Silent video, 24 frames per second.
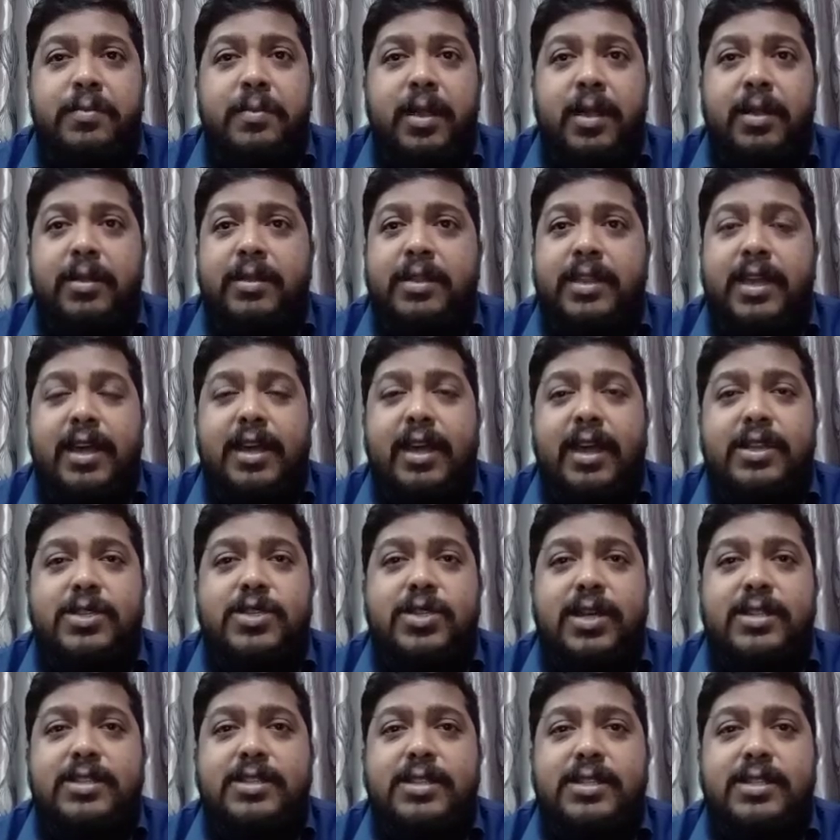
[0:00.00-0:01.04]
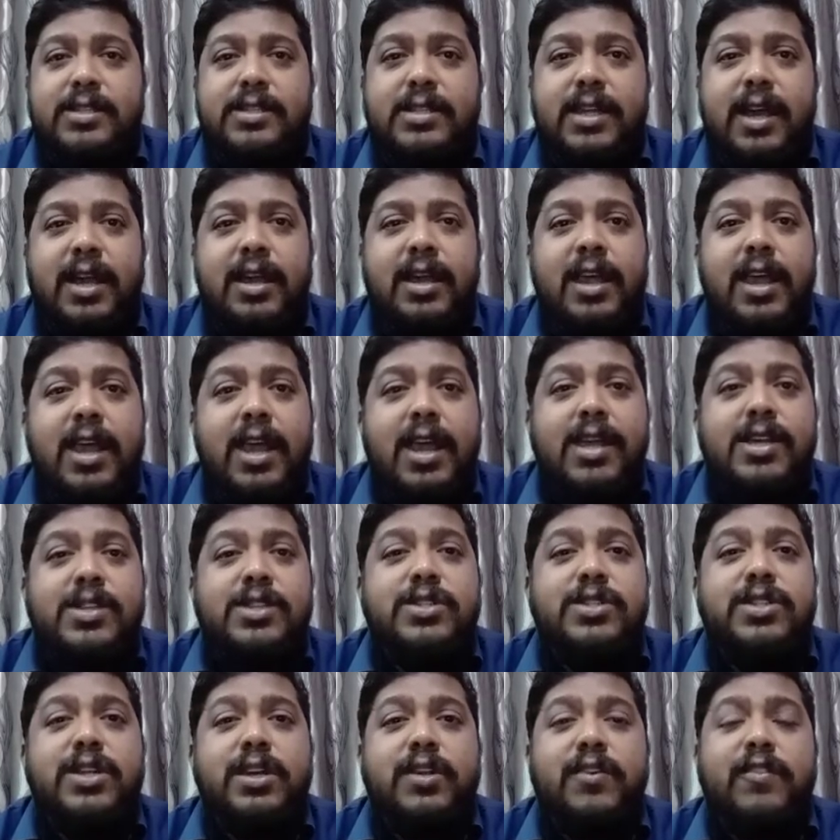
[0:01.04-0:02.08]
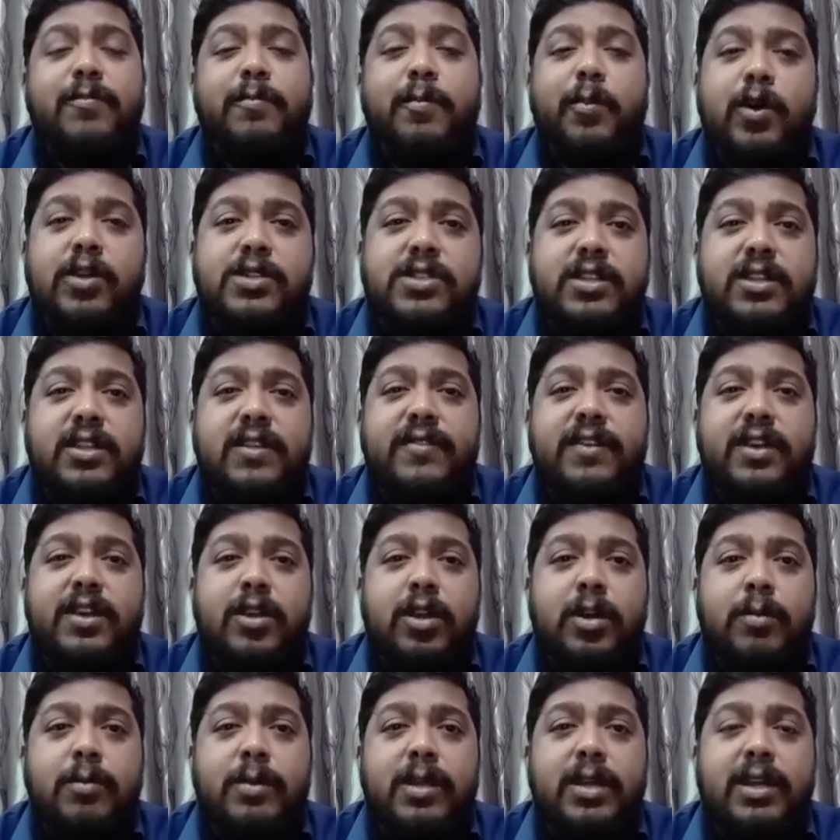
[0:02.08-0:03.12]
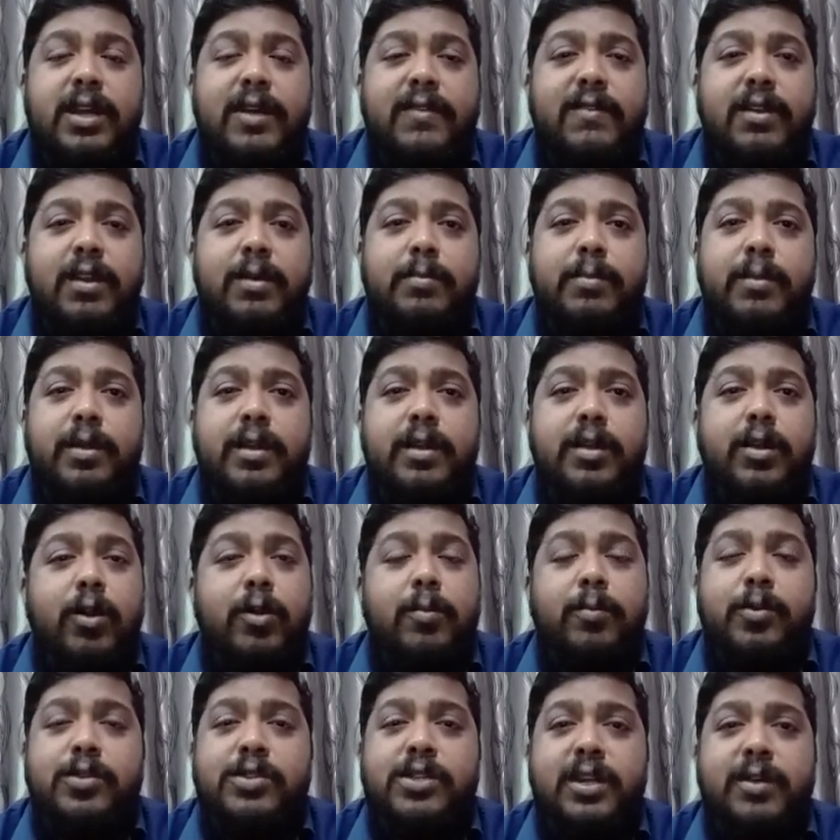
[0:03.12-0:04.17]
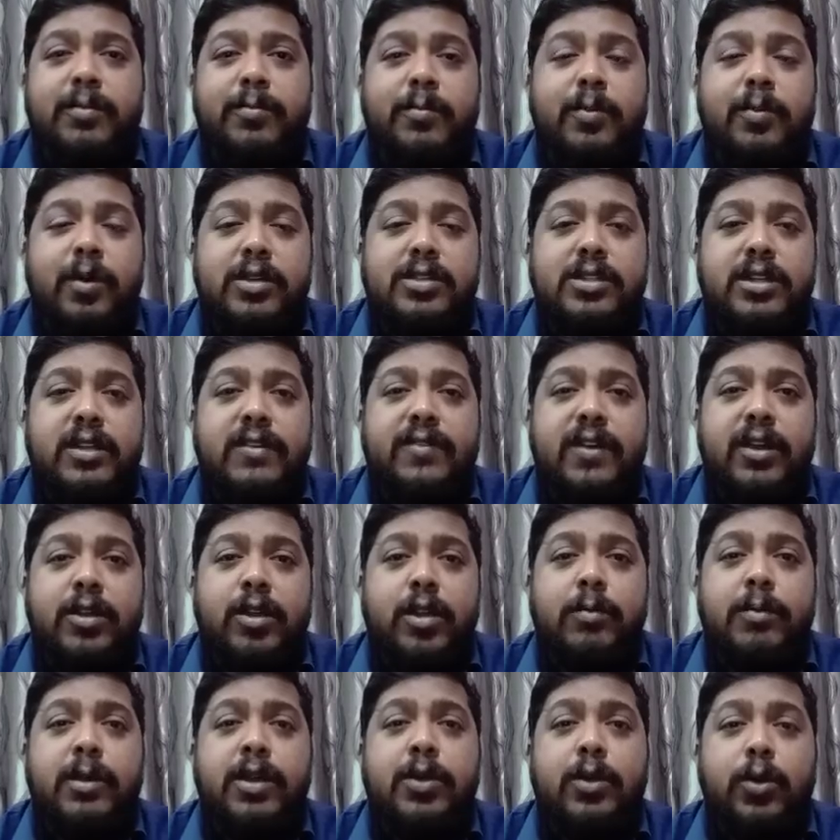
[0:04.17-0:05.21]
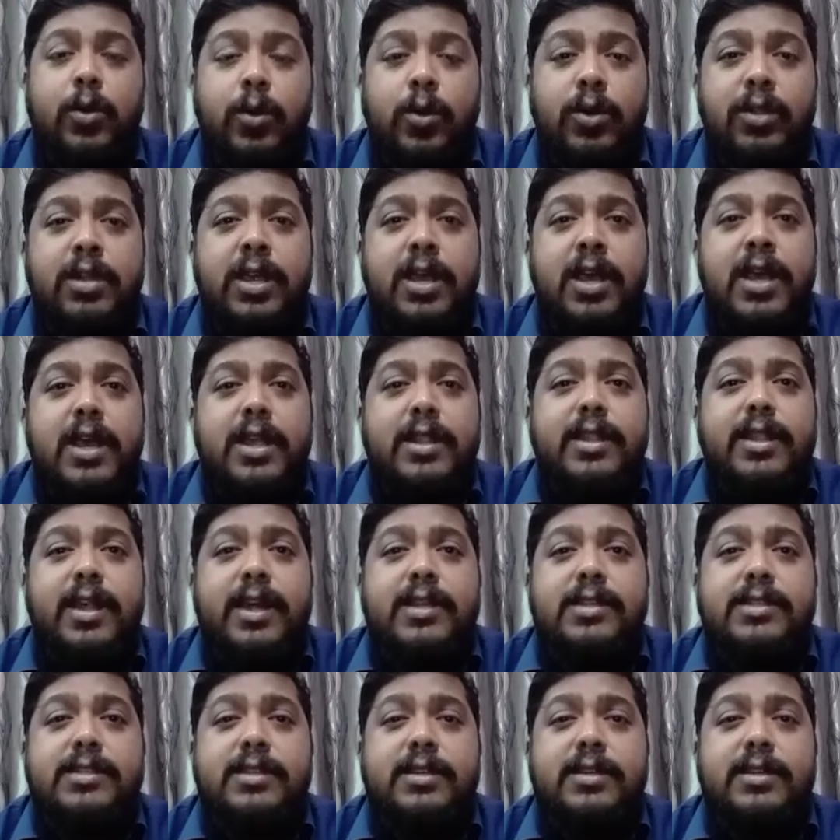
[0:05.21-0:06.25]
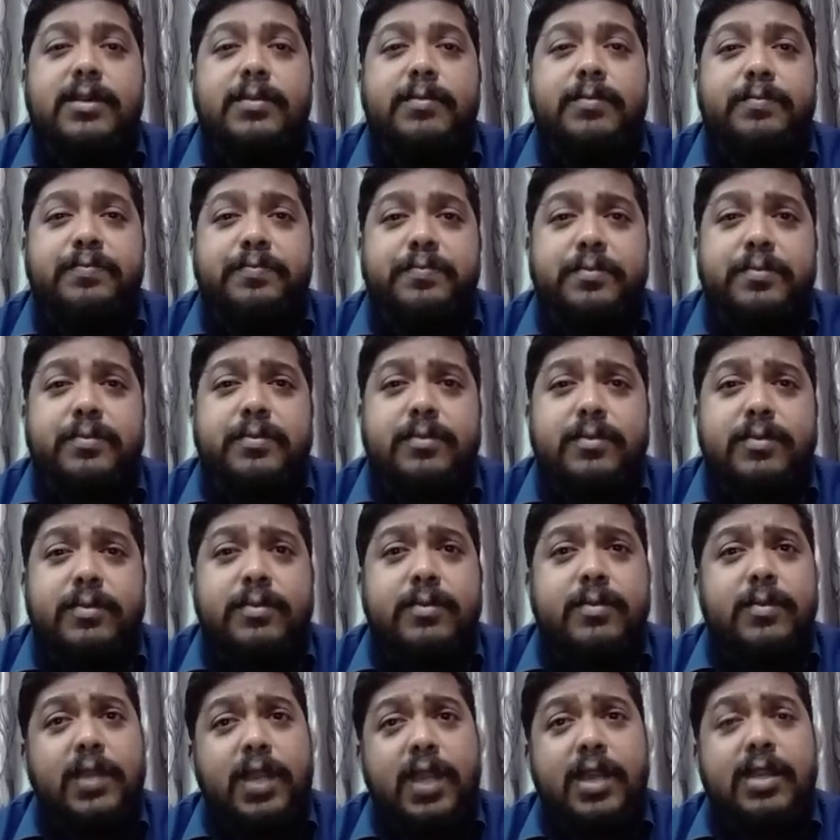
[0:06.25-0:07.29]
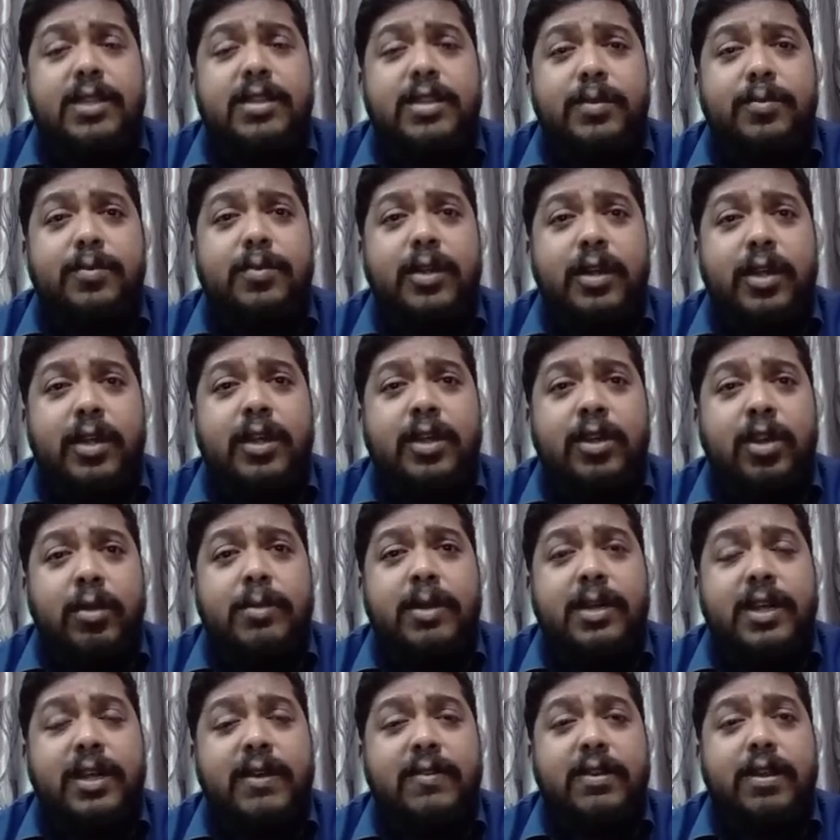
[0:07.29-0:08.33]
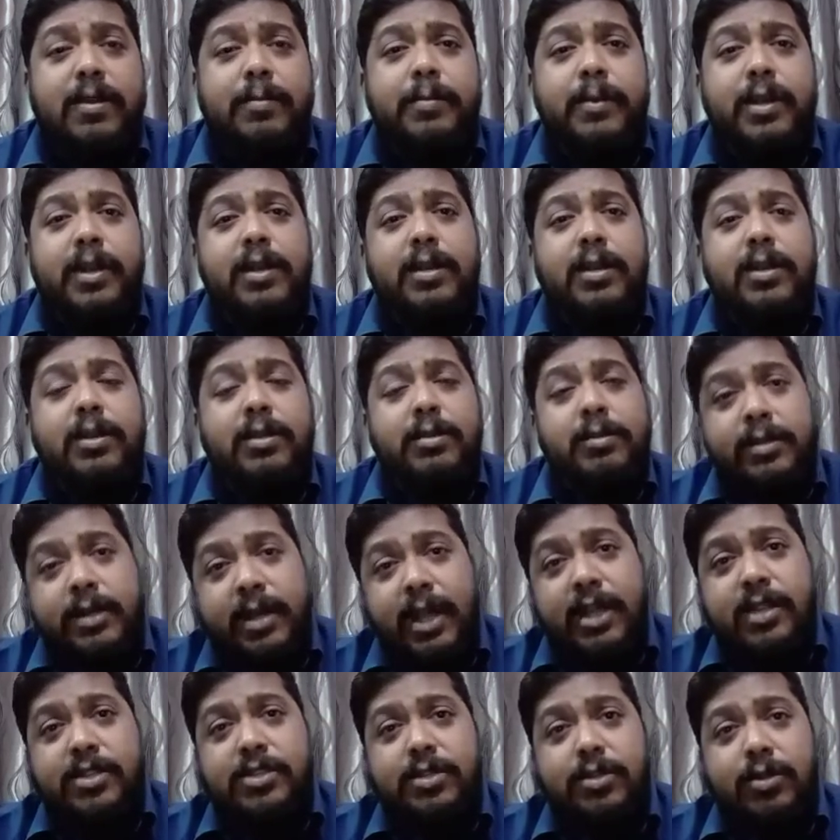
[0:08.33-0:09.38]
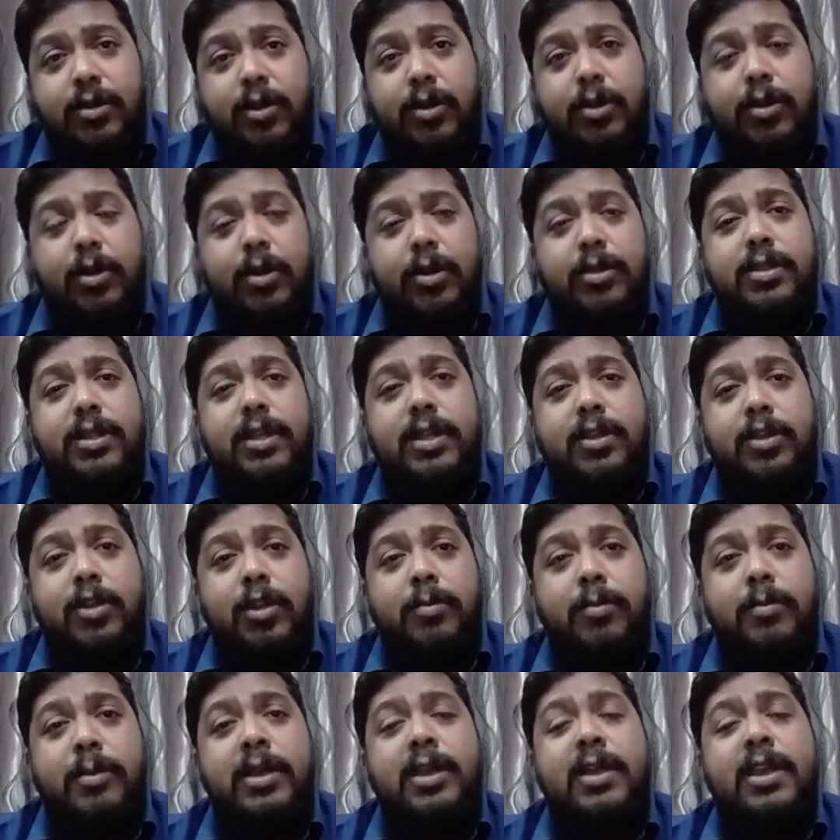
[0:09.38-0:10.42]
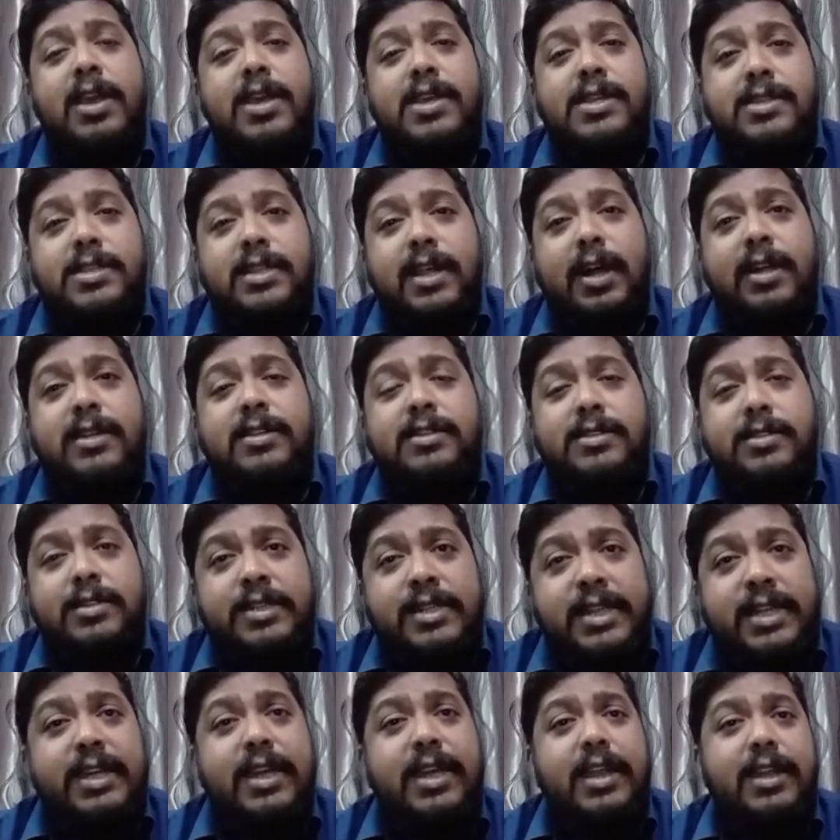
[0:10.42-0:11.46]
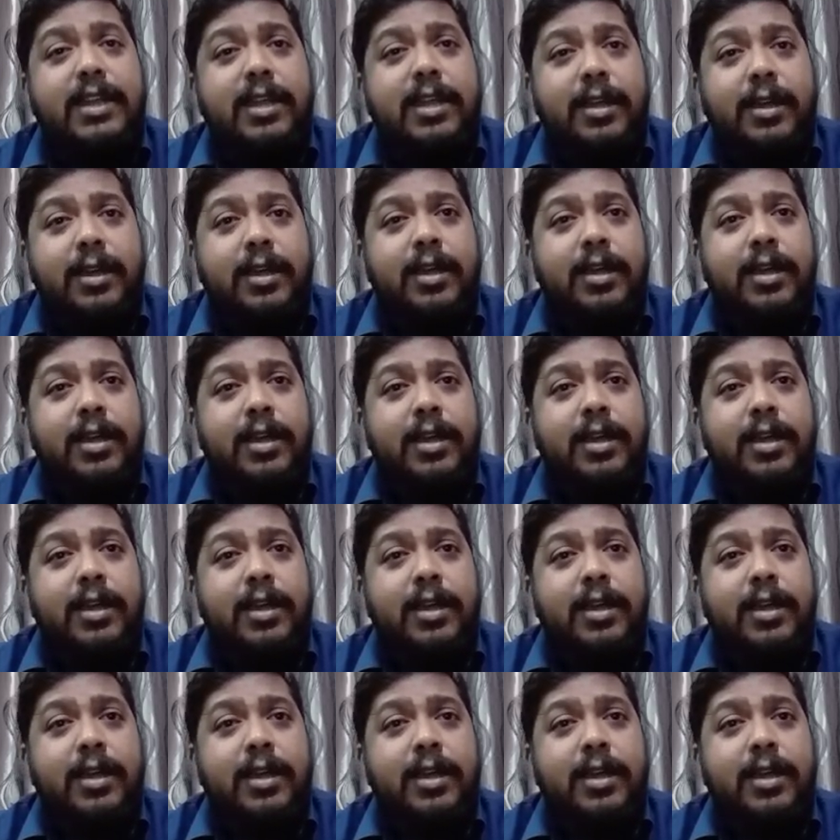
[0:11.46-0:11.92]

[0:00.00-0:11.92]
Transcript: there are chances that instead of positive economic development or positive economic growth, the economic development takes, or the economic starts degrading.